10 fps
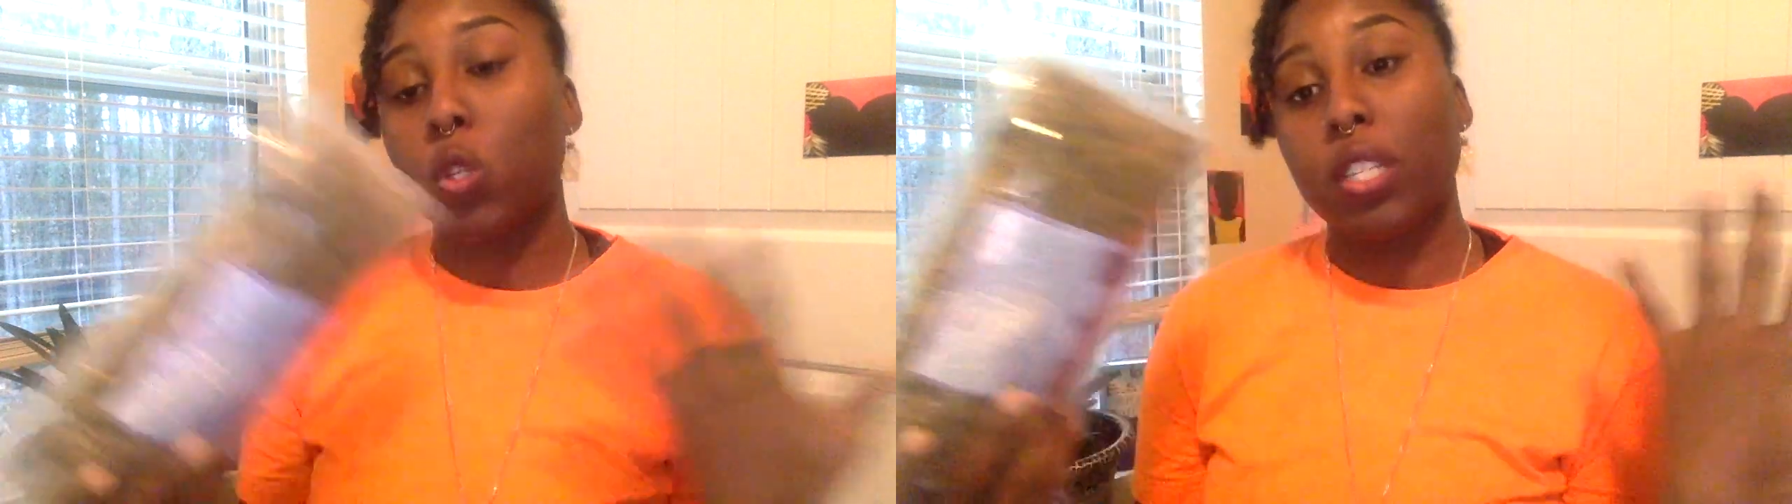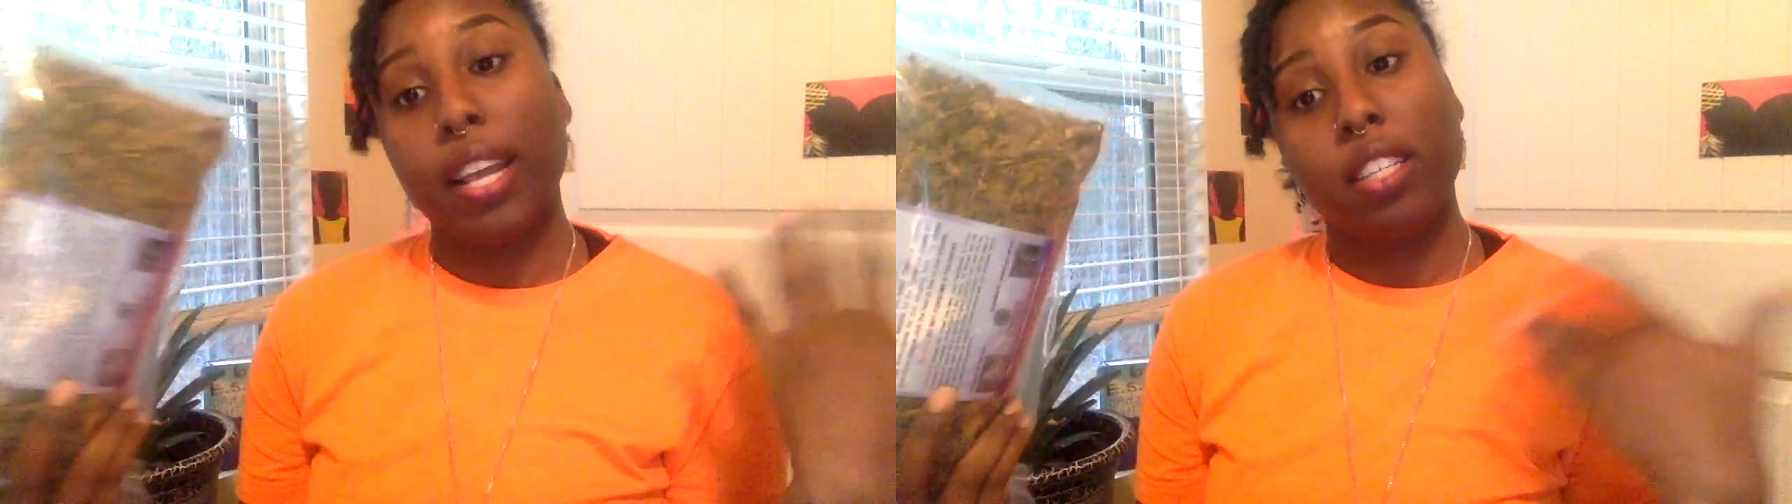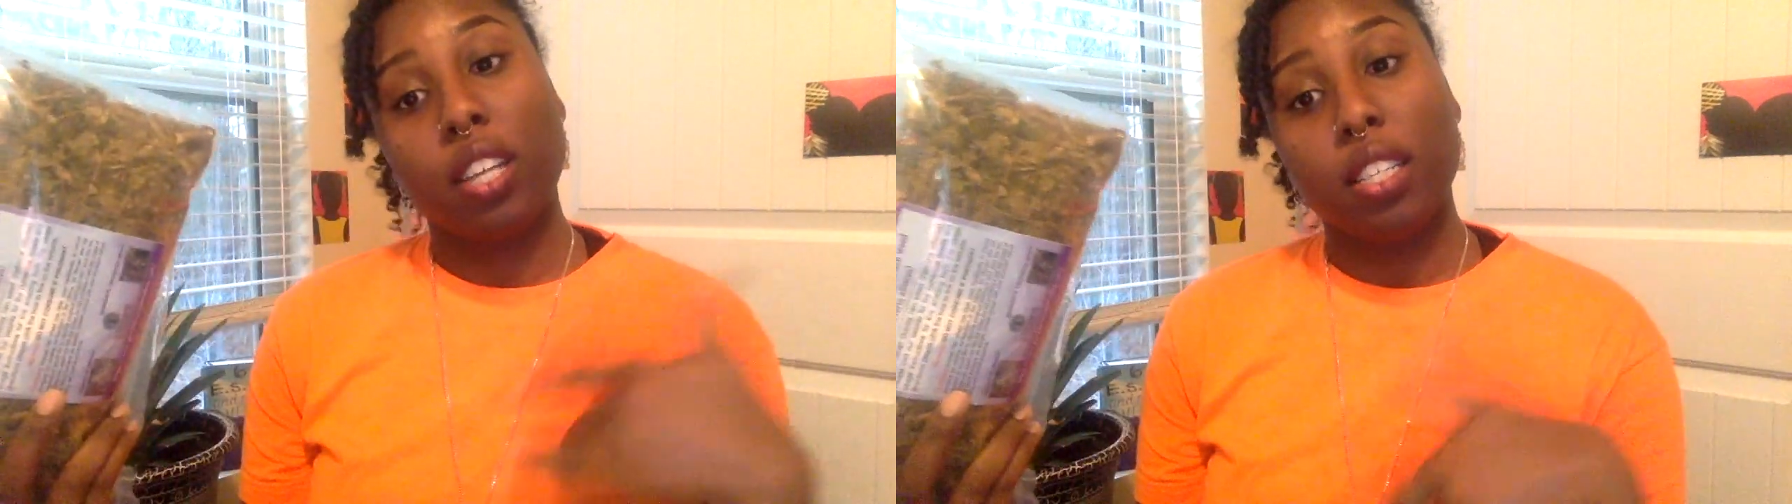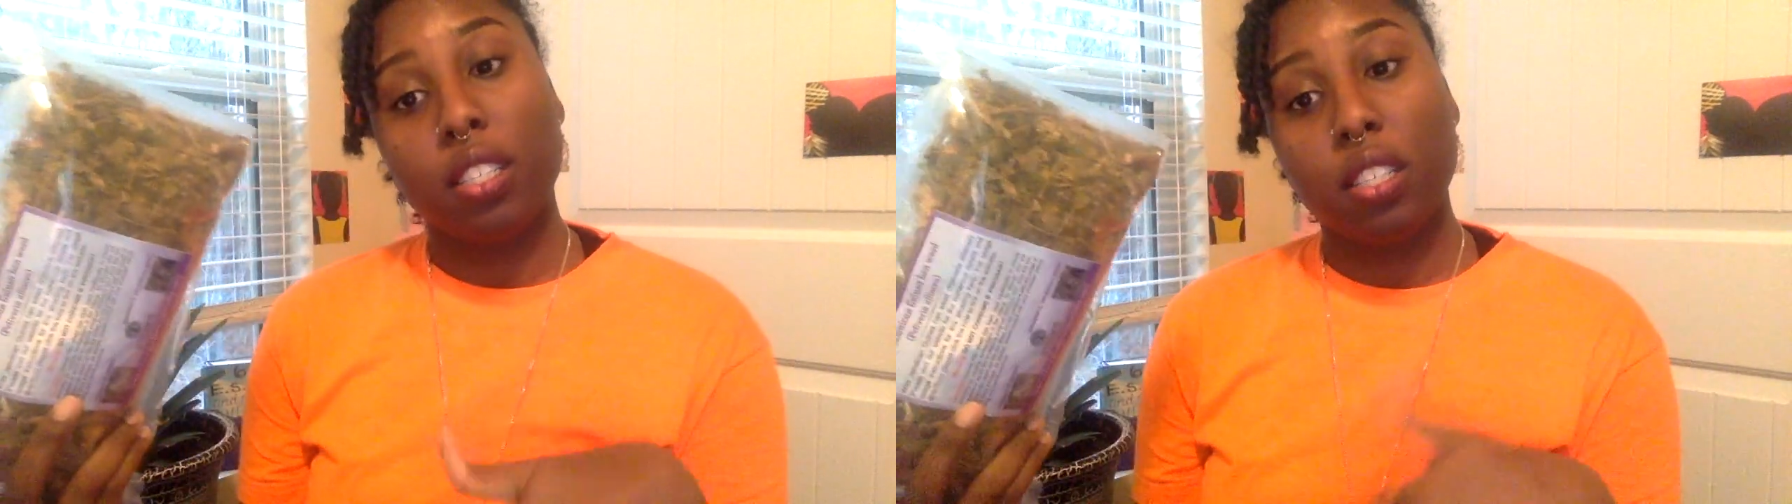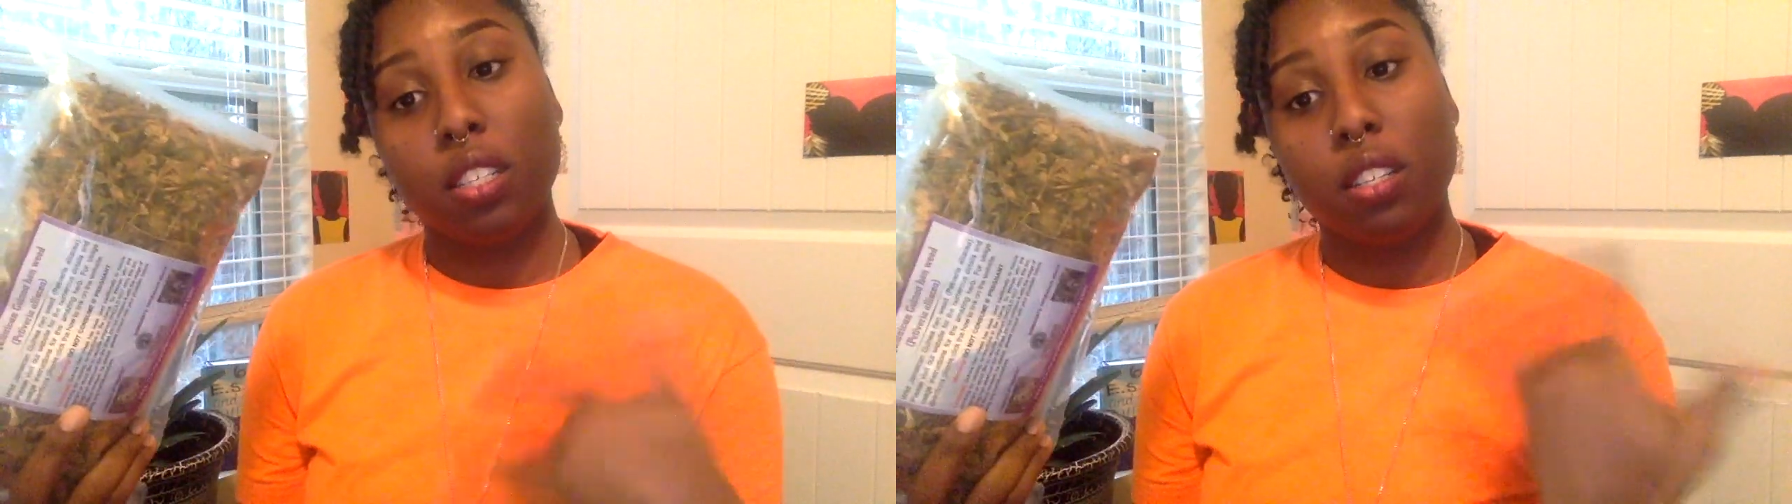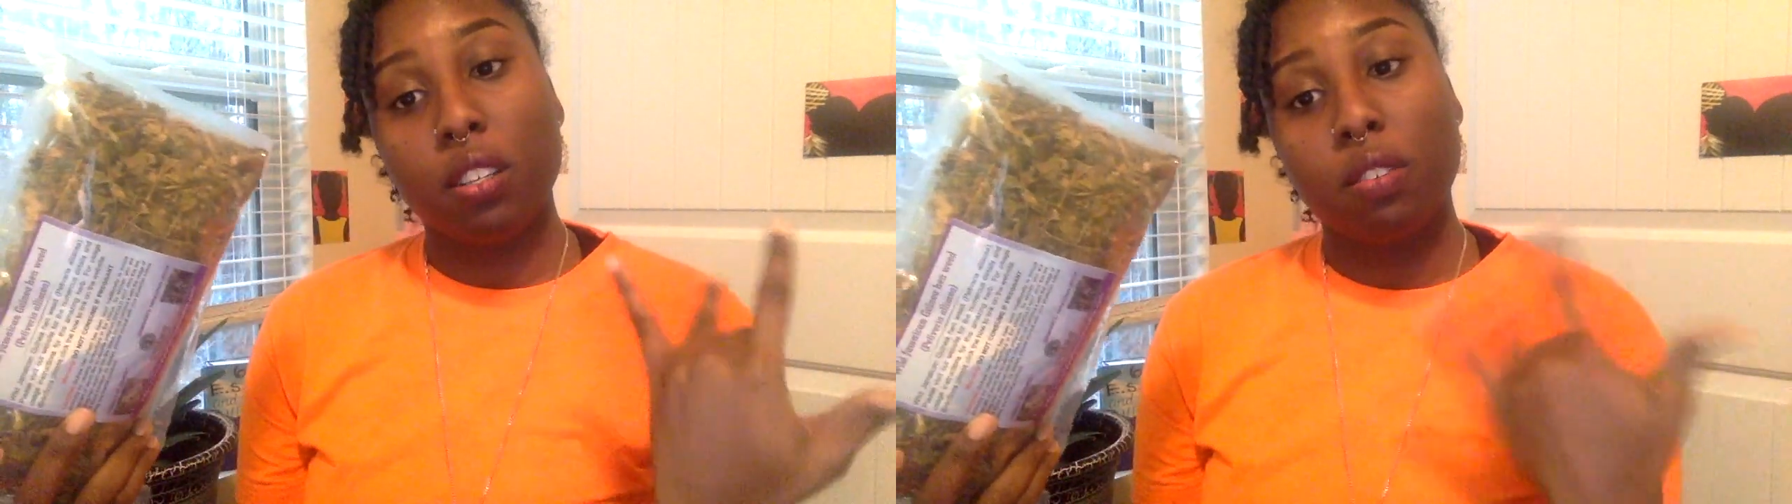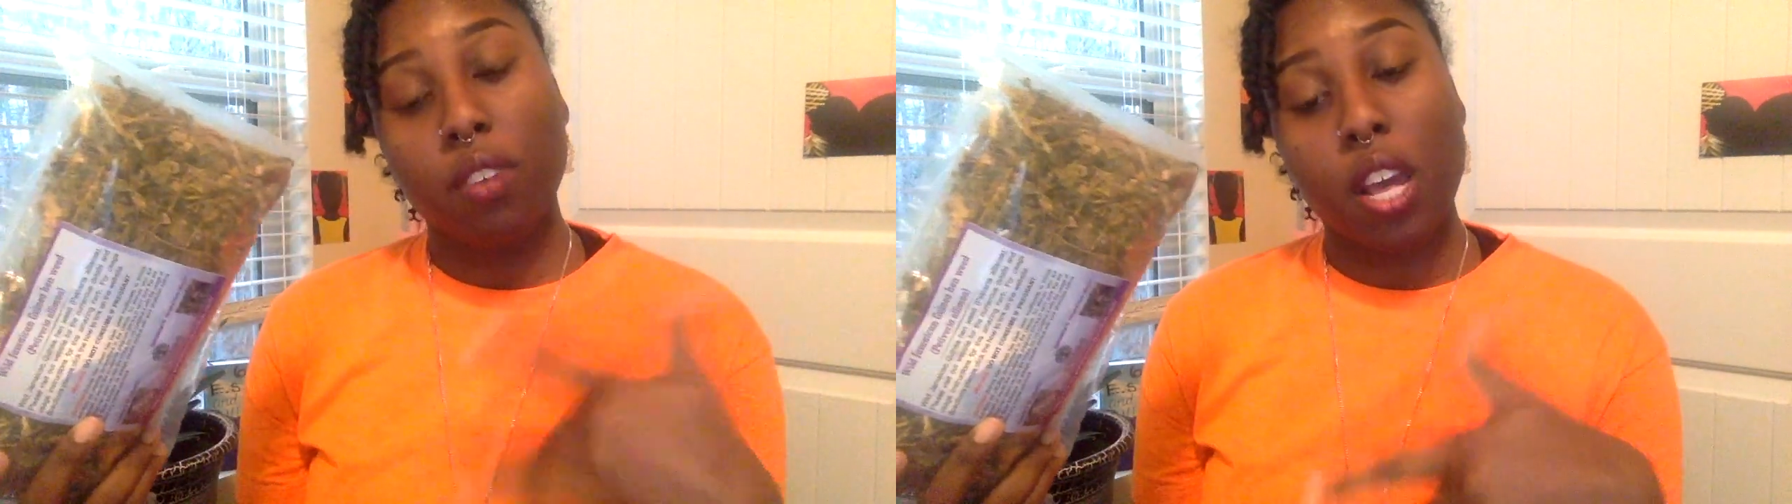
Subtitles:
digestive,